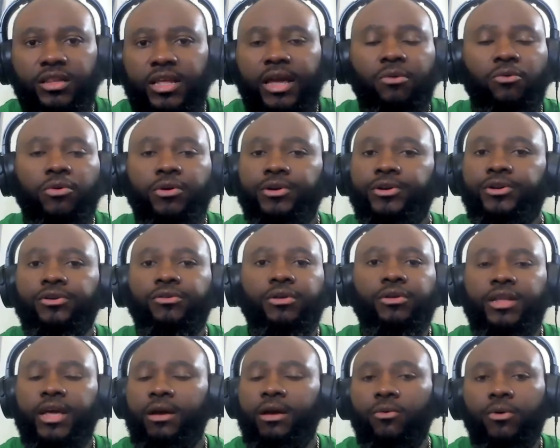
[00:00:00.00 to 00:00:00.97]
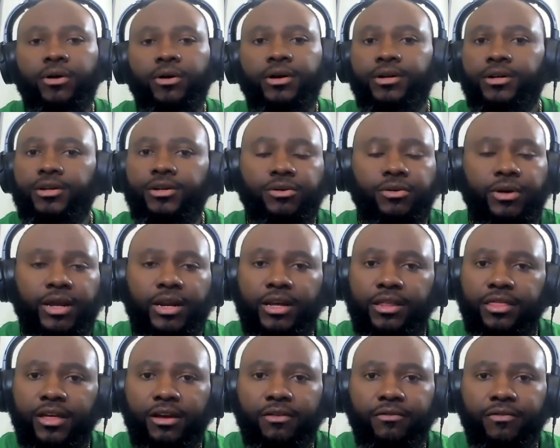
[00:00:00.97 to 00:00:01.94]
they weren't doing. They weren't going to do
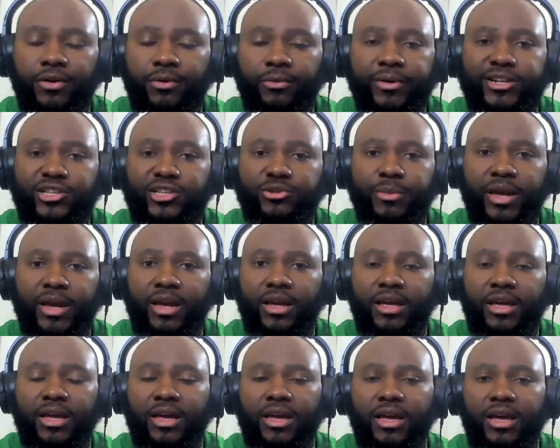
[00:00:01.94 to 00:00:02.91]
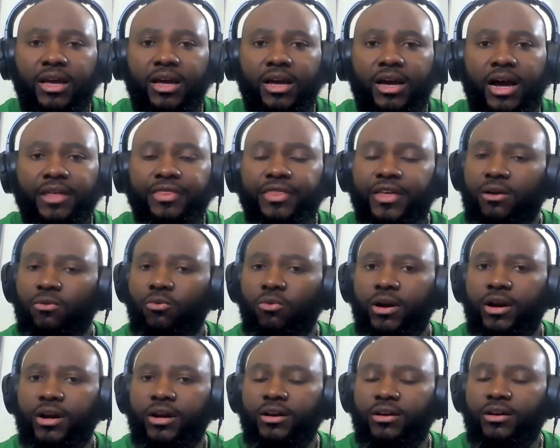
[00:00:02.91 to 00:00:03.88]
anything for the rich man. I think
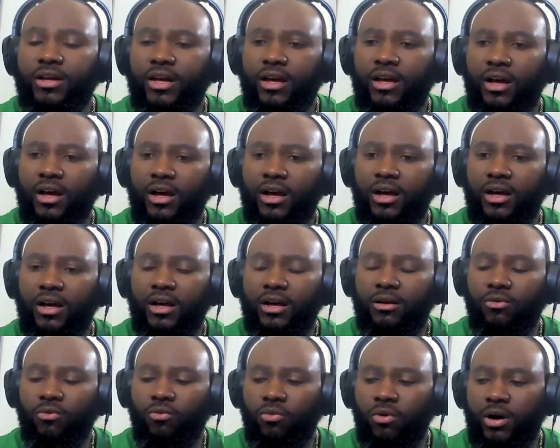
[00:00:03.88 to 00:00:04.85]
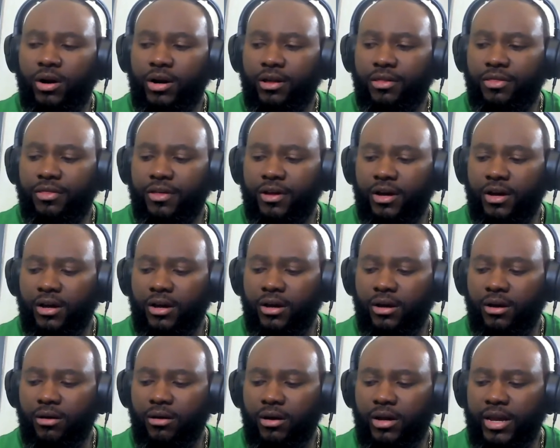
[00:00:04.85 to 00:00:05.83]
one of the uh, one of
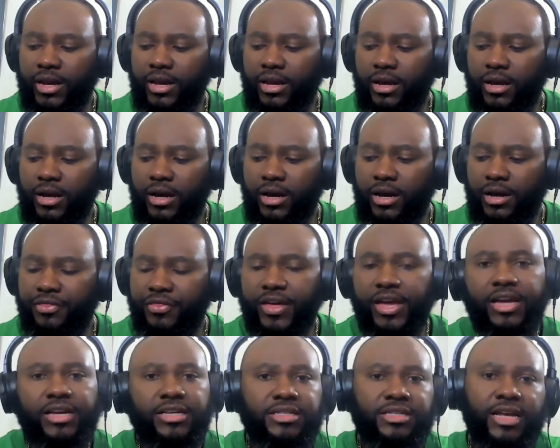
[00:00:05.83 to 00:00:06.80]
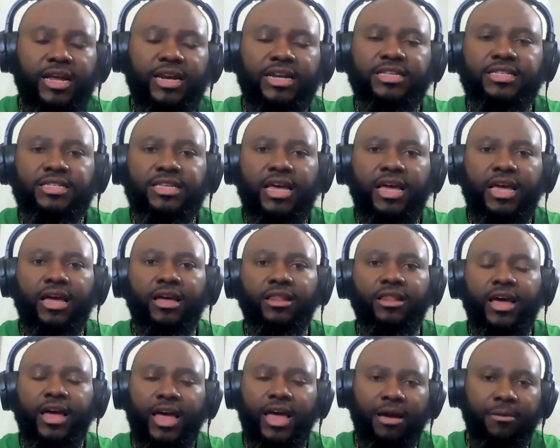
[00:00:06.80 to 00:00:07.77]
the uh, things that he
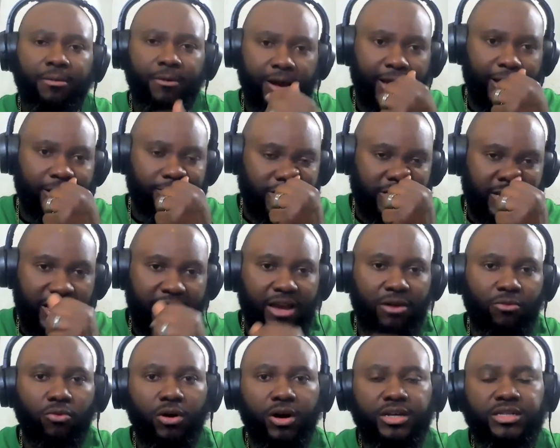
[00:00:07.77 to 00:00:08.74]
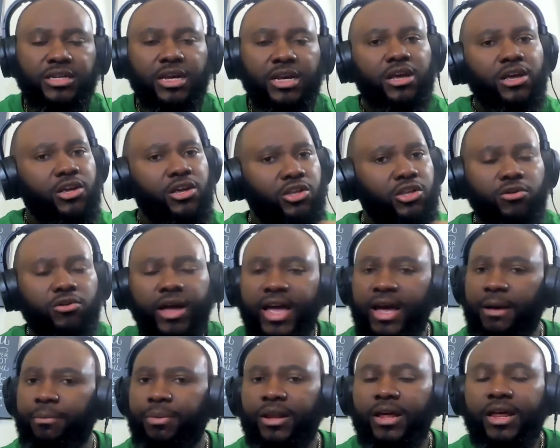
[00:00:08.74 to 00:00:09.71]
said that Abraham said was, "You
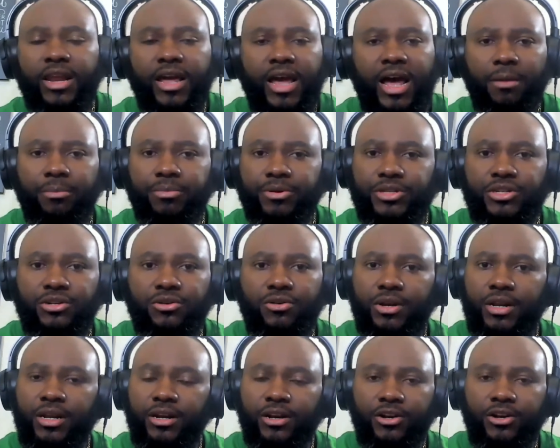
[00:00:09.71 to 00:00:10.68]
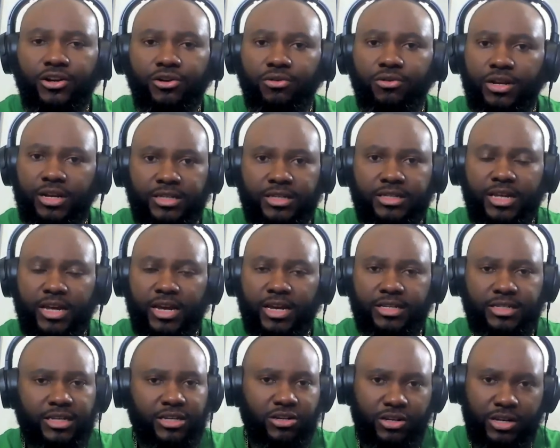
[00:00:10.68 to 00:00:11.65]
had plenty of opportunity to do these
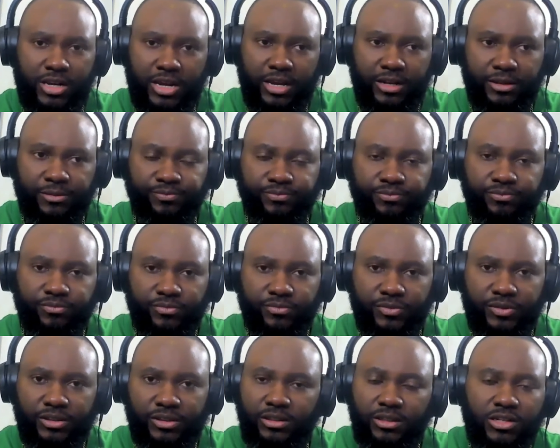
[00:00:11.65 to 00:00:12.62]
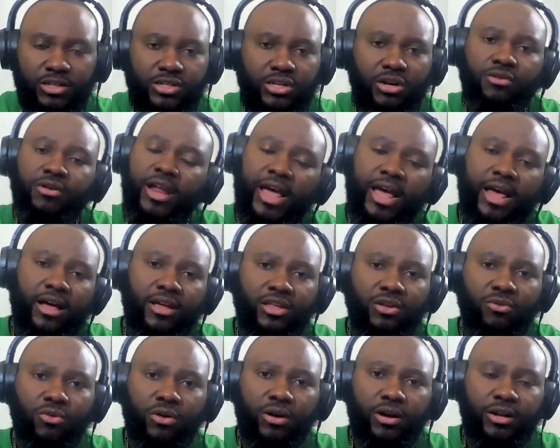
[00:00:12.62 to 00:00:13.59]
things, and you didn't. So now
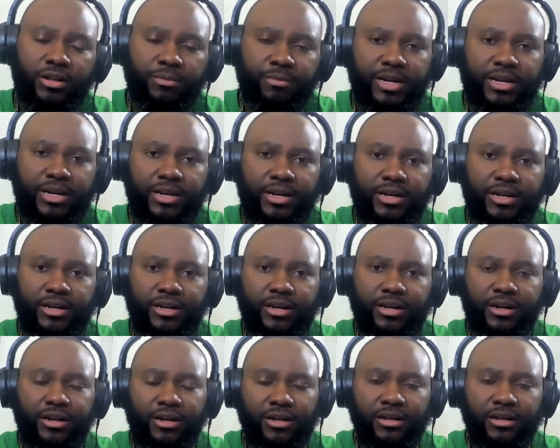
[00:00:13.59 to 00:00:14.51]
you want it to be done."